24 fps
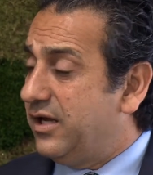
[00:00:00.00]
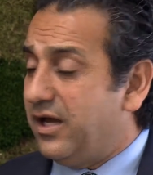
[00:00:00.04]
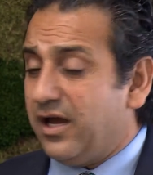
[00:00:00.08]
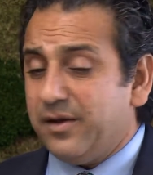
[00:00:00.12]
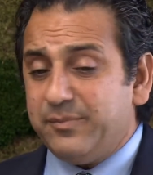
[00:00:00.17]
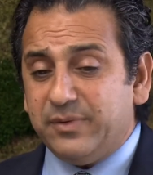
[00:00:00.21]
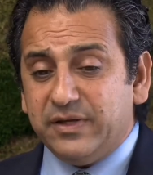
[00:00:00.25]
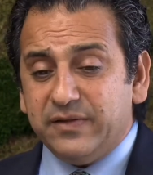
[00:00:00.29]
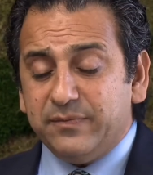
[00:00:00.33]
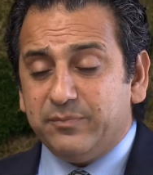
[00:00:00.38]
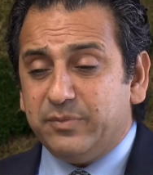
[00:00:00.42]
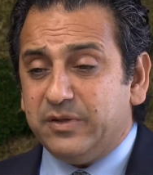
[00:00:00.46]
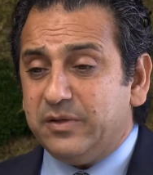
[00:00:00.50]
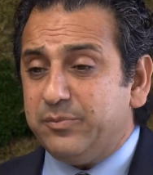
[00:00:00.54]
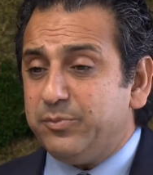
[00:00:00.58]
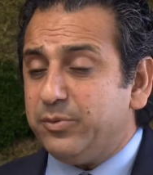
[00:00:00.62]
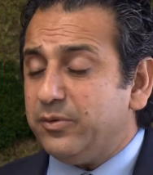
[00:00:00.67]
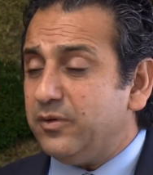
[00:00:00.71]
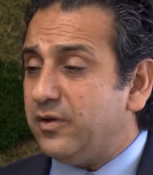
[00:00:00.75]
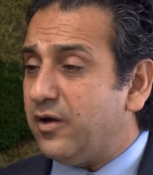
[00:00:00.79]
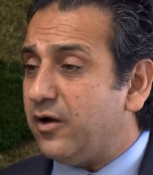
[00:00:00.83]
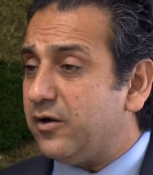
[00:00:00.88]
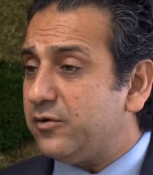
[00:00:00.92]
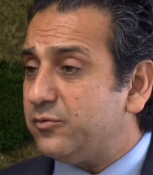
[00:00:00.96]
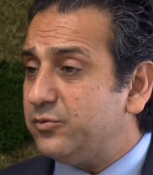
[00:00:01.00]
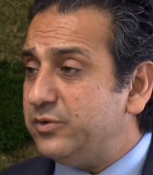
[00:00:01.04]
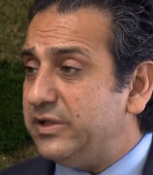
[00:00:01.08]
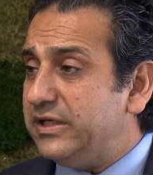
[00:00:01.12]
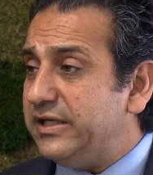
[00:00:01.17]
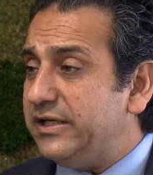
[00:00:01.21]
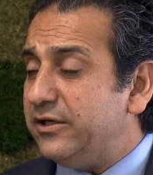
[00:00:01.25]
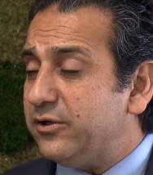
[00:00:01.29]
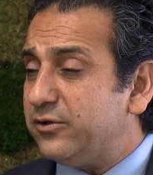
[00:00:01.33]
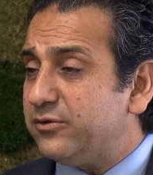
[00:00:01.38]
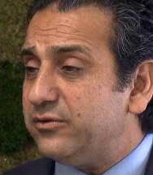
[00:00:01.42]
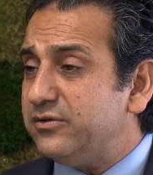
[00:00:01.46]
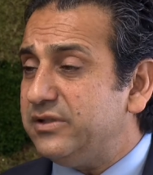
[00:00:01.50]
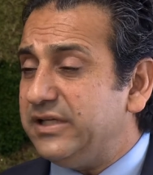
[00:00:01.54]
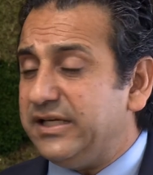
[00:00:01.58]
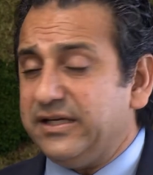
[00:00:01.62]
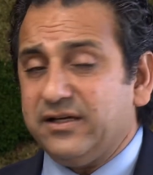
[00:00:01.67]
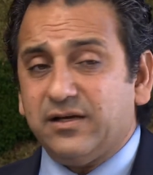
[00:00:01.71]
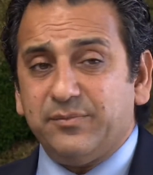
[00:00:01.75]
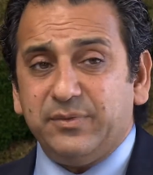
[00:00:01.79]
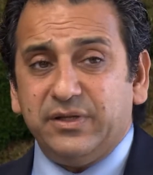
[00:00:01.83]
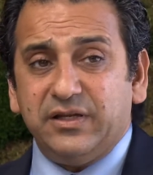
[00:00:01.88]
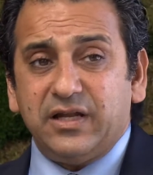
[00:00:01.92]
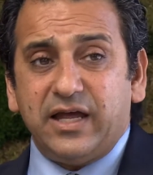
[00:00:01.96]
I mean, people are really hurting.
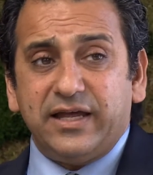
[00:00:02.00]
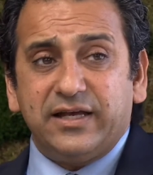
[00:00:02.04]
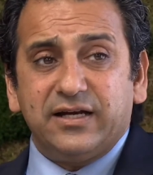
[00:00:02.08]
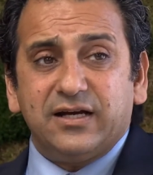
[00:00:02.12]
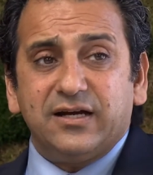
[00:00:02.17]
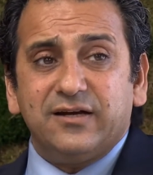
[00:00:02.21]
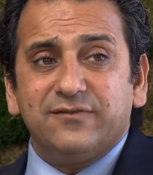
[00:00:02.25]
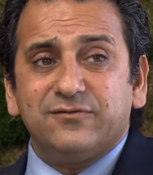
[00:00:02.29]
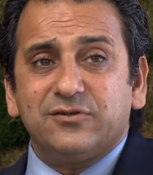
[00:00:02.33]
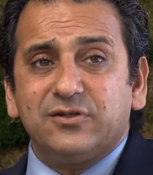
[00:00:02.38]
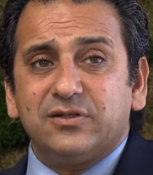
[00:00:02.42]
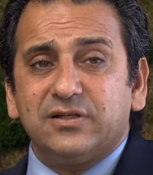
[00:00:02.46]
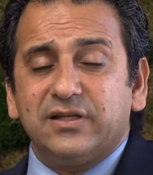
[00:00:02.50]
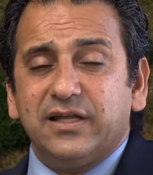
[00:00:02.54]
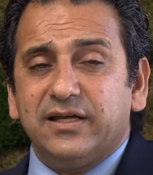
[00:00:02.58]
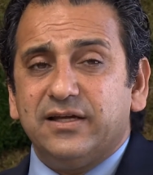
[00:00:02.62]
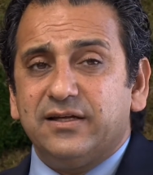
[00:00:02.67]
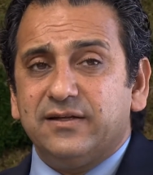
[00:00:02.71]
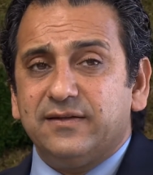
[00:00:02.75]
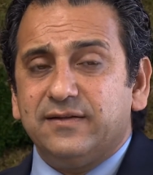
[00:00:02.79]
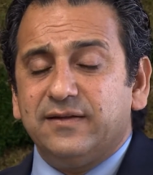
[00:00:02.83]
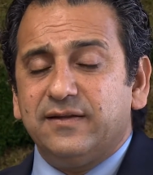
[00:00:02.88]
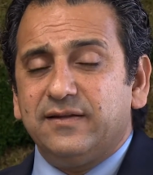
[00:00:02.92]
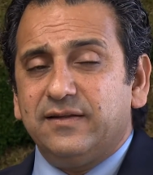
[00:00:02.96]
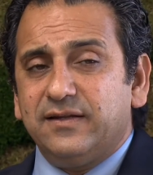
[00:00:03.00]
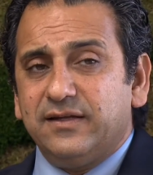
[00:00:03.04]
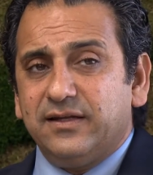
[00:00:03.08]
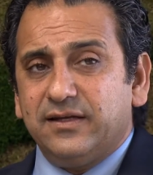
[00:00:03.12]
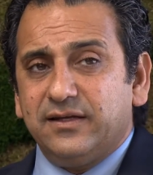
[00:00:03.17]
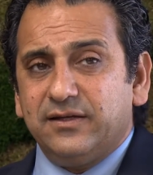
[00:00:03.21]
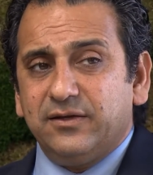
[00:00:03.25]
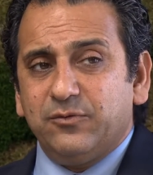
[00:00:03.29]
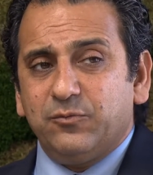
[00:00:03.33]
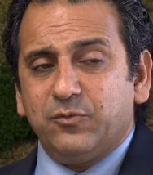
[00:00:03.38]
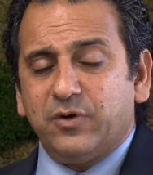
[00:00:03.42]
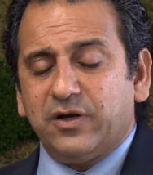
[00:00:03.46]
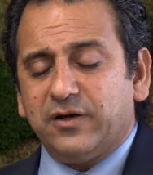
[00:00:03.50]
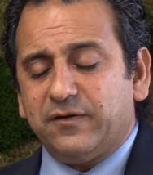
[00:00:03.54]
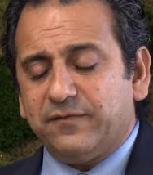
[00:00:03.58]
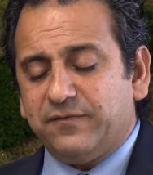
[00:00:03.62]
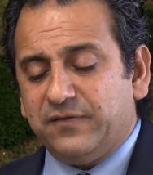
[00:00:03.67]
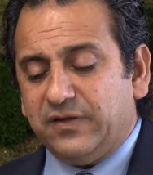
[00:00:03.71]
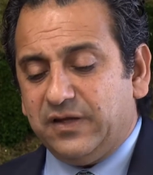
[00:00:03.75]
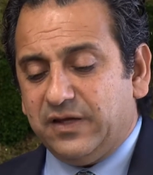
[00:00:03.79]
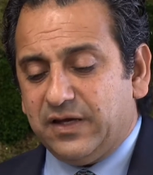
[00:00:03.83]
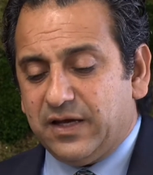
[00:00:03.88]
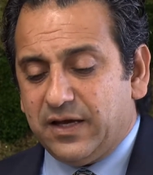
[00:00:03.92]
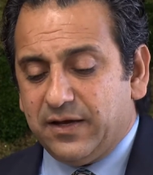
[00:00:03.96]
I mean, I covered uh, one of
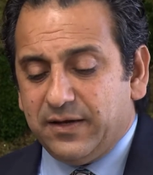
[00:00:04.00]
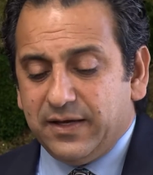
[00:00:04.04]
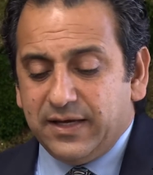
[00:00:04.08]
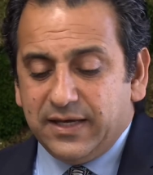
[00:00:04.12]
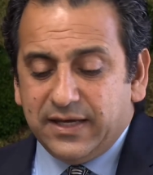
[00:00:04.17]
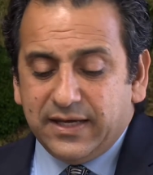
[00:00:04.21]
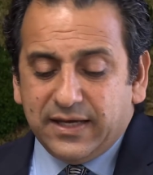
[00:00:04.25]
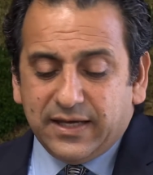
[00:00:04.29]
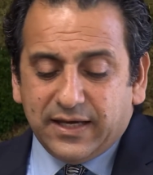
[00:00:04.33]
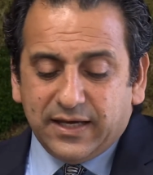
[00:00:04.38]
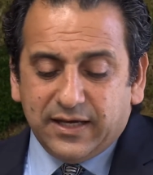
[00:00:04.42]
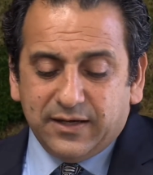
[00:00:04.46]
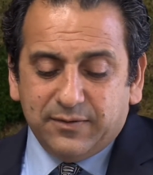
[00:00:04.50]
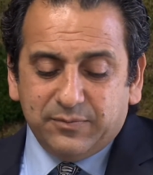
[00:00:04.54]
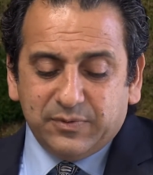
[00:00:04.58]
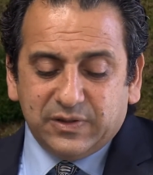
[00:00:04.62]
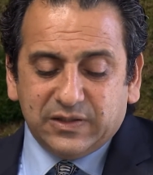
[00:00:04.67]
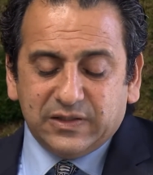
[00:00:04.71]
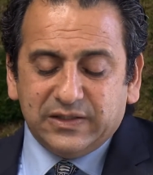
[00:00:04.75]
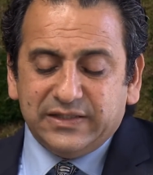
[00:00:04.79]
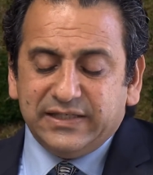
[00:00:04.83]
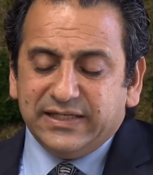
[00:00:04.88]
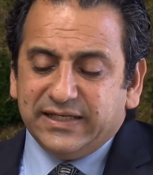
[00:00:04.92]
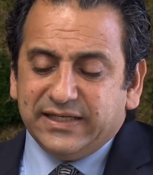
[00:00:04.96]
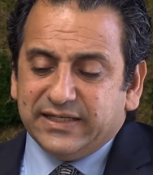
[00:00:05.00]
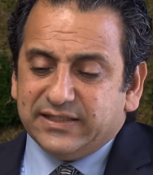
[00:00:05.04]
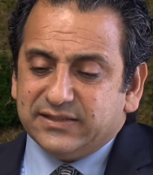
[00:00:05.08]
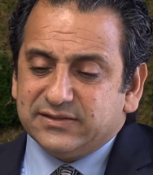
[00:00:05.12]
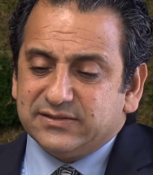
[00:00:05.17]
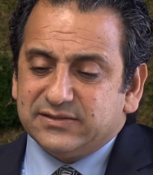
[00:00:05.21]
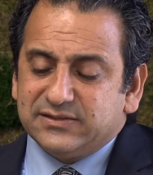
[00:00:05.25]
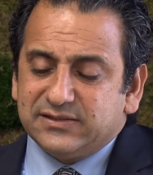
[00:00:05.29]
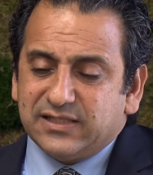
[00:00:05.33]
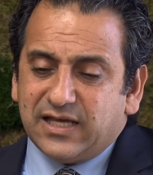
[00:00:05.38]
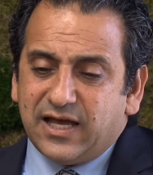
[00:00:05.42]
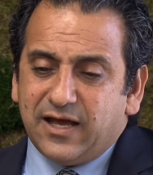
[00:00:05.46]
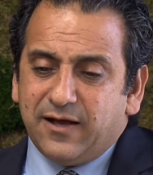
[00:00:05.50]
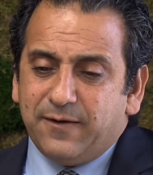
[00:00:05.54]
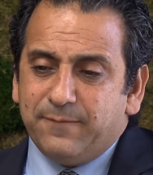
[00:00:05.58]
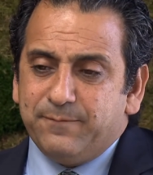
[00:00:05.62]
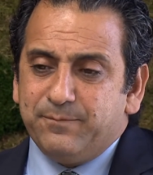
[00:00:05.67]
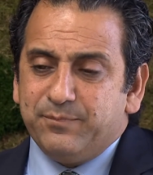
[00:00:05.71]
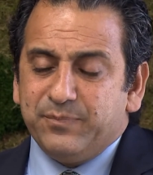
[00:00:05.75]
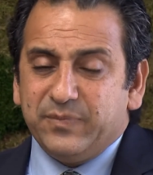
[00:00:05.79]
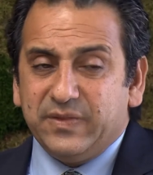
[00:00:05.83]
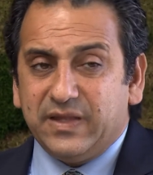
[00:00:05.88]
the uh, uh, clinics um,